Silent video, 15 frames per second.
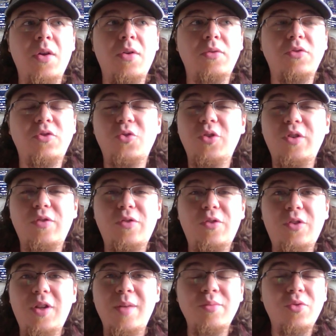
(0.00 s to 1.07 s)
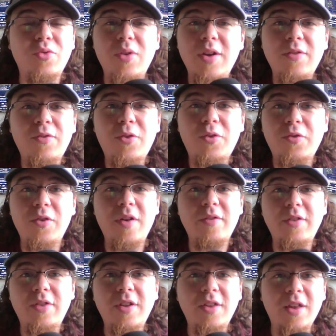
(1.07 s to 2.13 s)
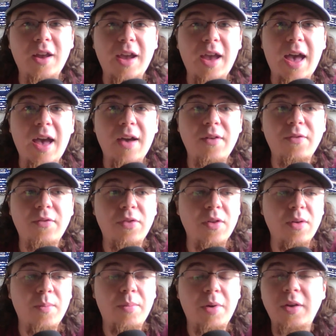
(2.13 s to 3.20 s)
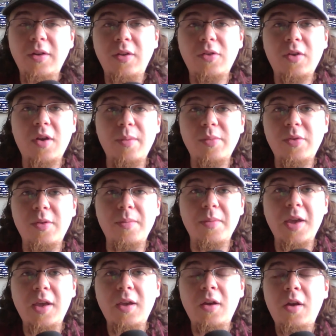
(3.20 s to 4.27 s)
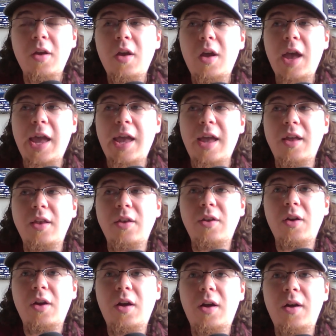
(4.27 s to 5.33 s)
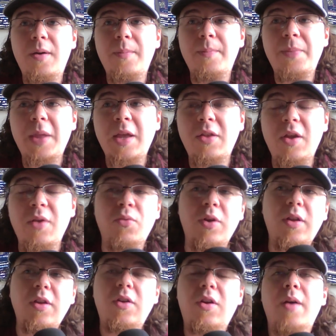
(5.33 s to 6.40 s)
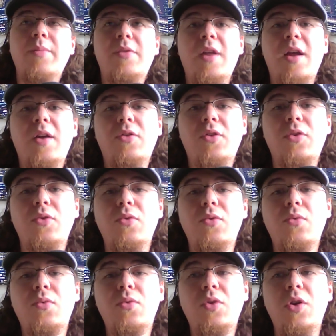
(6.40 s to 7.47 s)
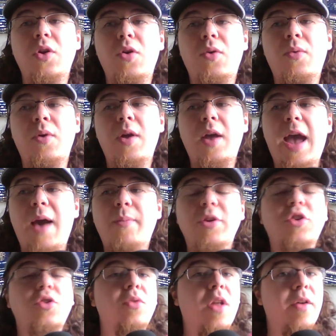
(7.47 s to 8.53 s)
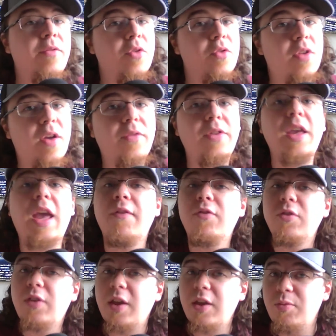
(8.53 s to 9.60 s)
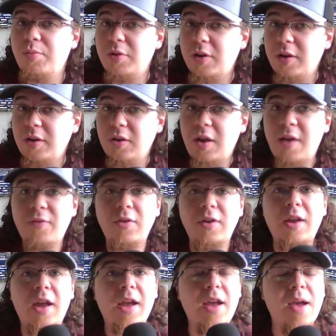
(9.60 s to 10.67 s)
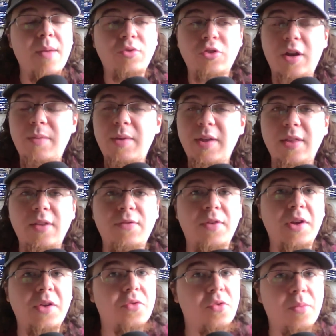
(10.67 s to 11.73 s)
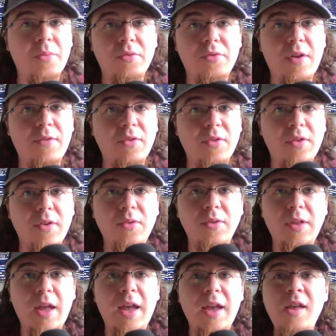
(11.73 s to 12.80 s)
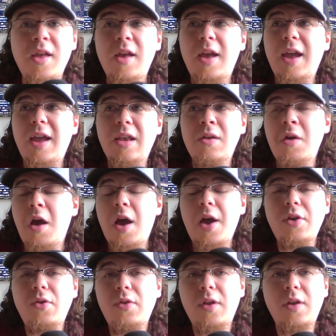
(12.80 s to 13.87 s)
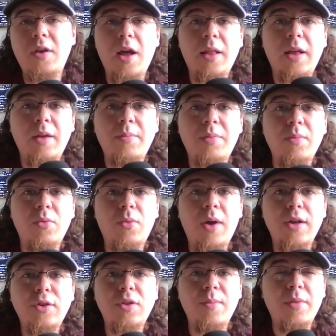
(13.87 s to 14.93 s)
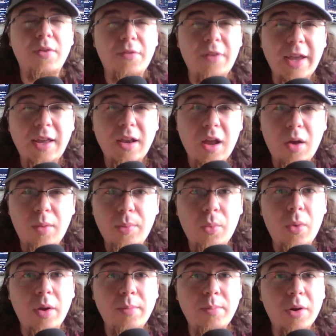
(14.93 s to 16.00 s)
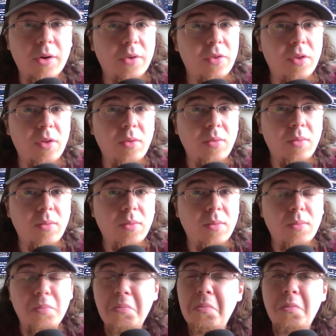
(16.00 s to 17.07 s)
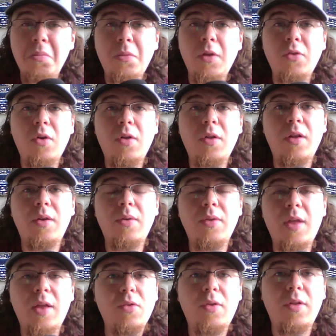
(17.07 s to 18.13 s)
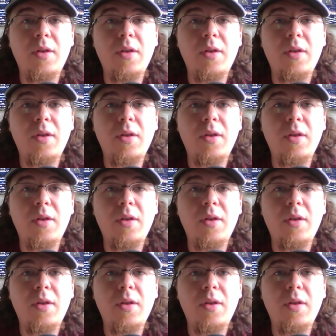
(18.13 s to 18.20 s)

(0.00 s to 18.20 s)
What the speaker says: joyful. I'm grateful for everything that I have. The abundance comes to me, and it really comes down to how much you love yourself, the effort that you put in every day. I try to make these videos almost every single day, and I know that not a lot of people watch them, but if I can help one person, that's all that